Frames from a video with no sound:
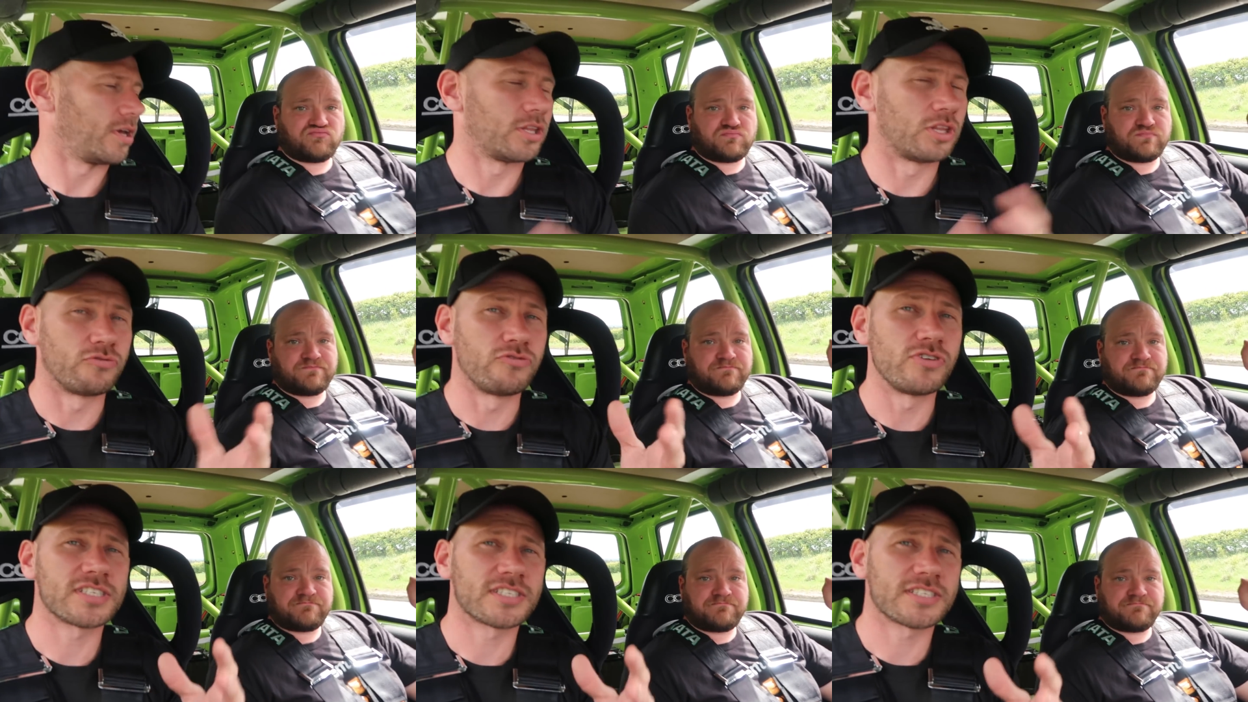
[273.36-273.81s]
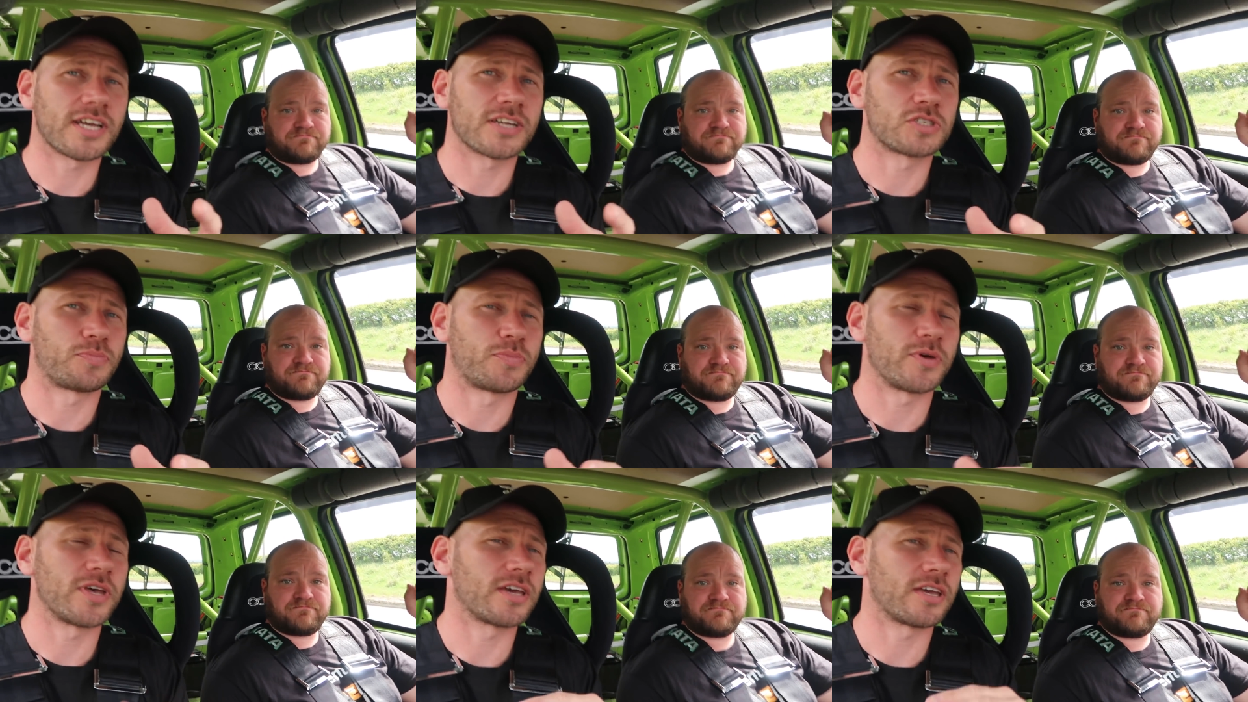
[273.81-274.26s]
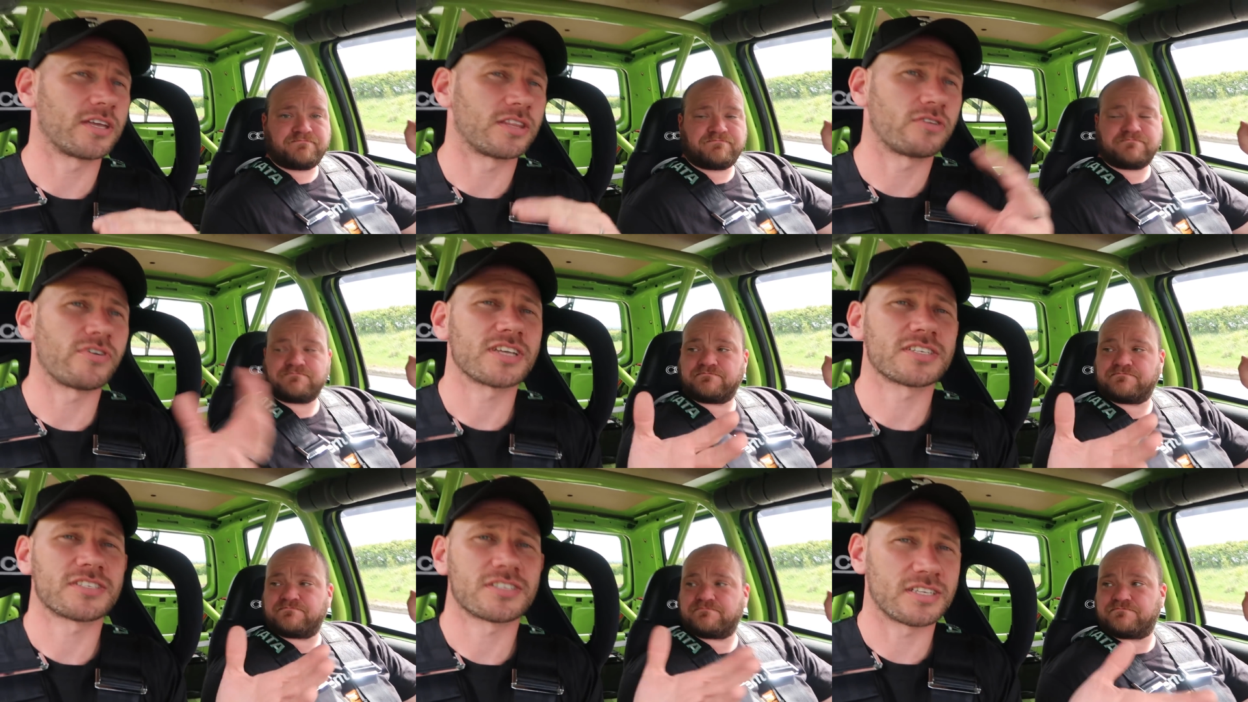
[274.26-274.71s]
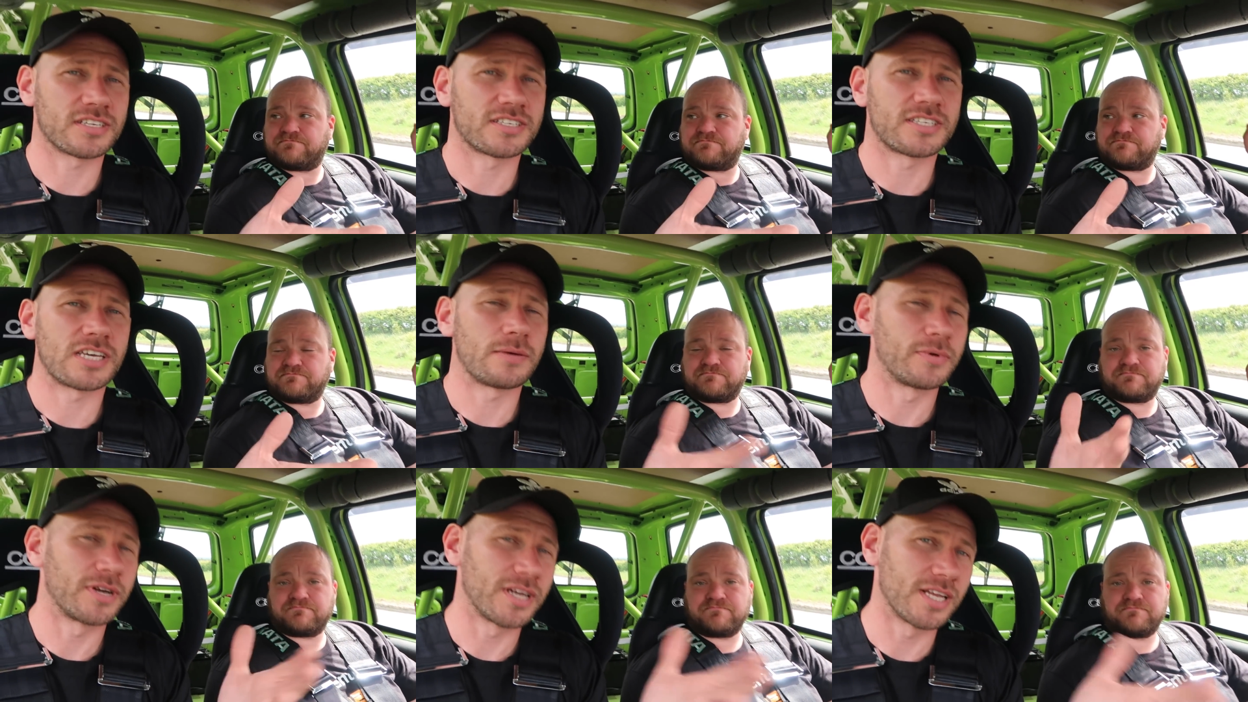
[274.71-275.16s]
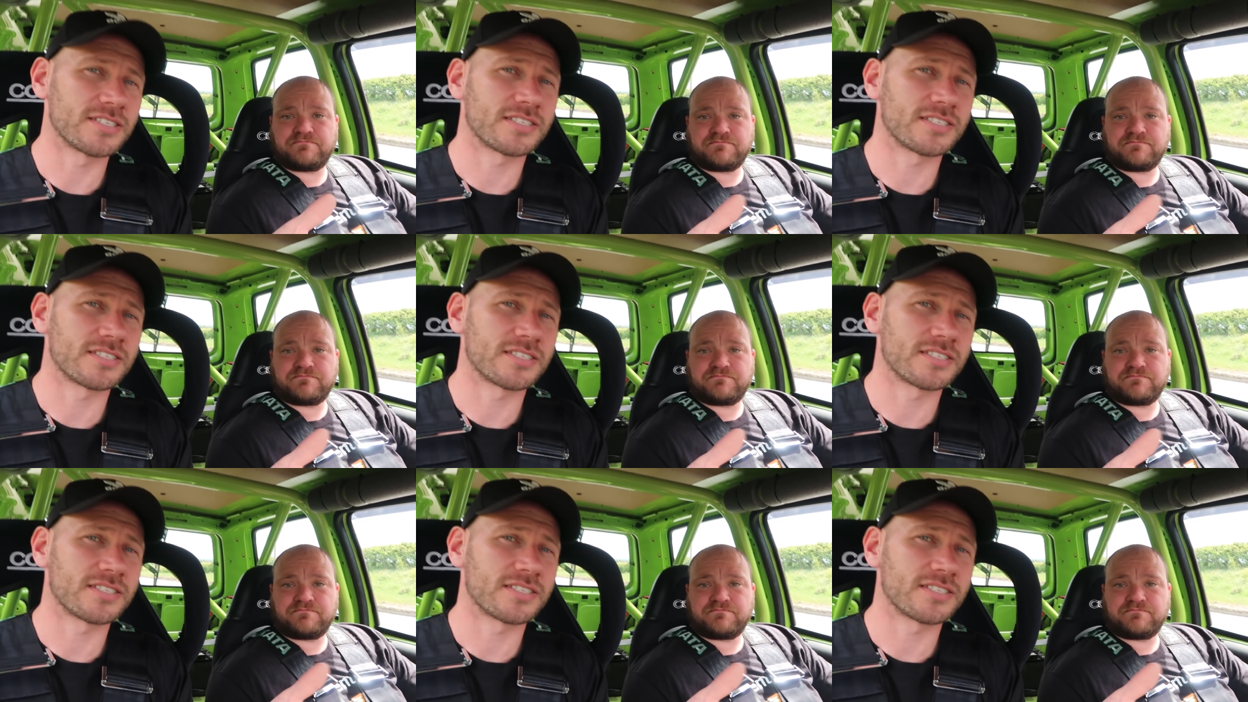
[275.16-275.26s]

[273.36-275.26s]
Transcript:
Speaker 1: And the reason that's big and the rest of the table